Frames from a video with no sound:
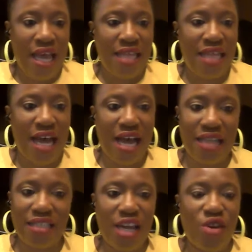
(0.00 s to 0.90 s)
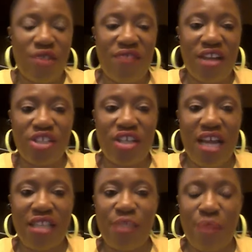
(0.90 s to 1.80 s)
the heart cannot function at
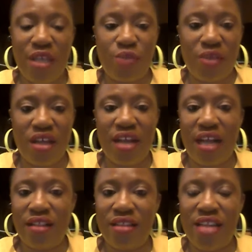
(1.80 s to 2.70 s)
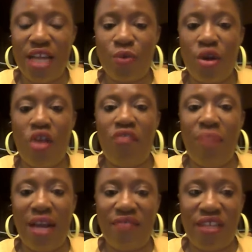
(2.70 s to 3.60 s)
its best without a healthy network of
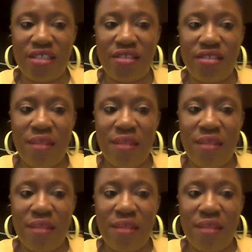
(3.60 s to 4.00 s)
blood vessels